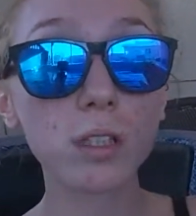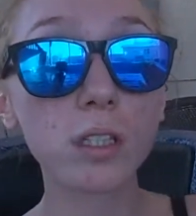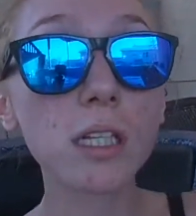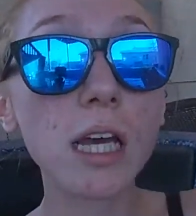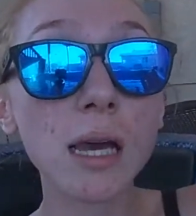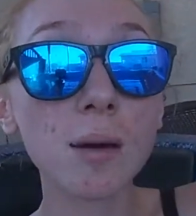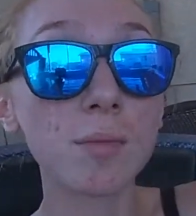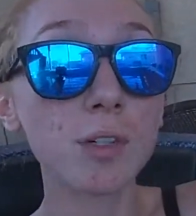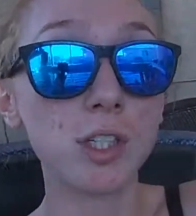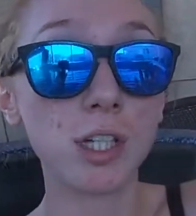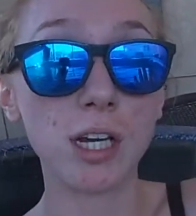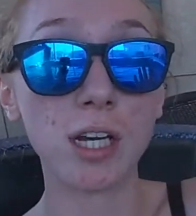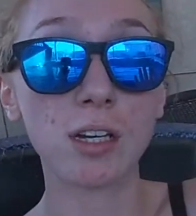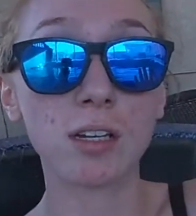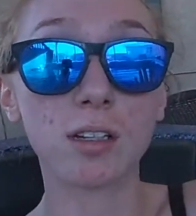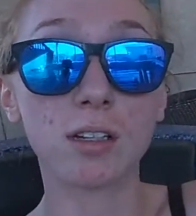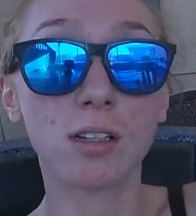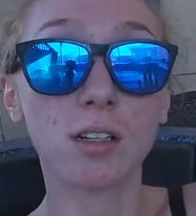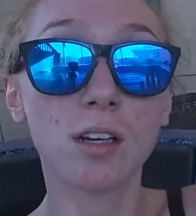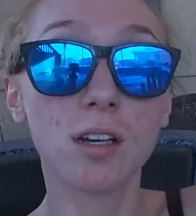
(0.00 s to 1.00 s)

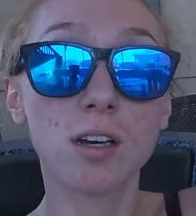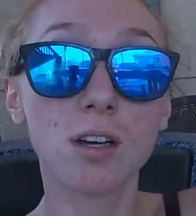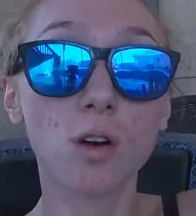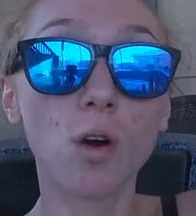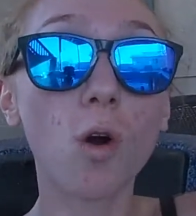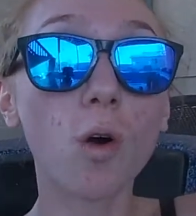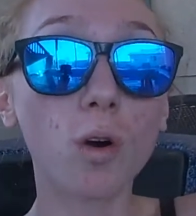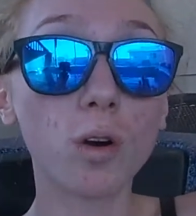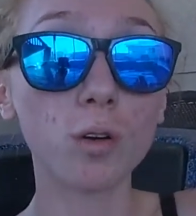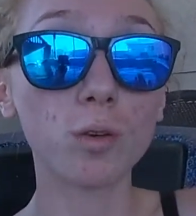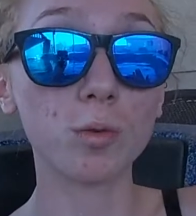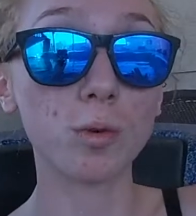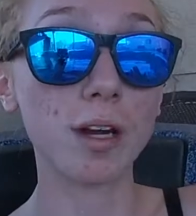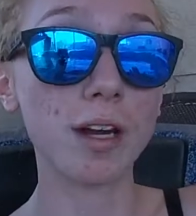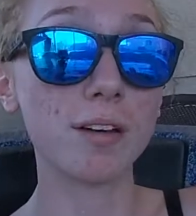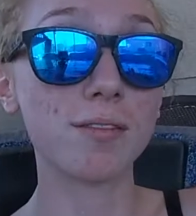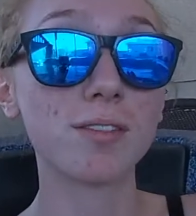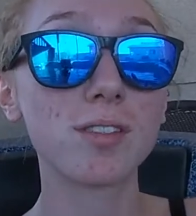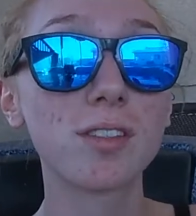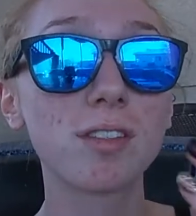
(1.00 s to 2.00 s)
damaging coral
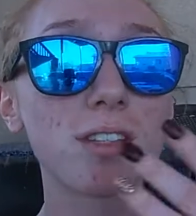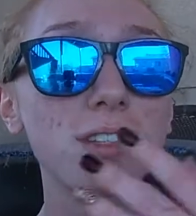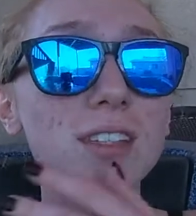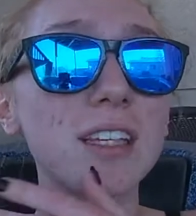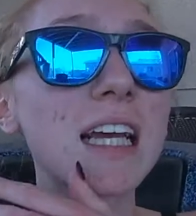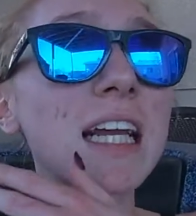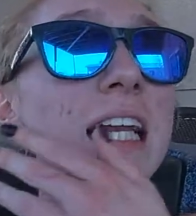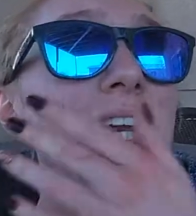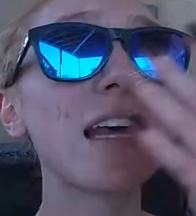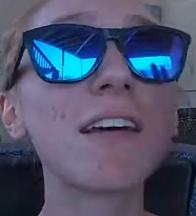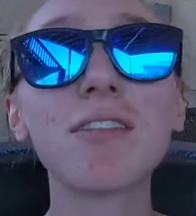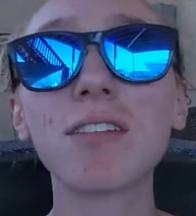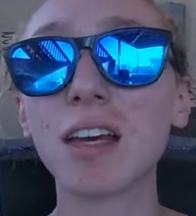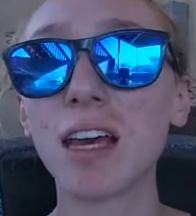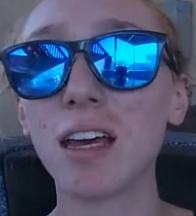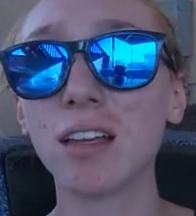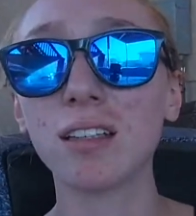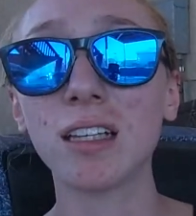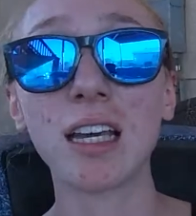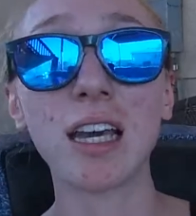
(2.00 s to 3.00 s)
reefs
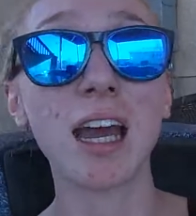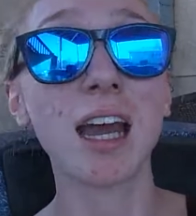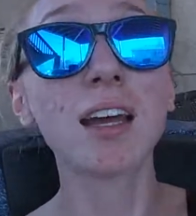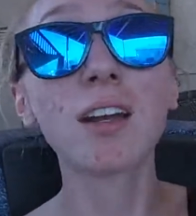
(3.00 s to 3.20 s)
significantly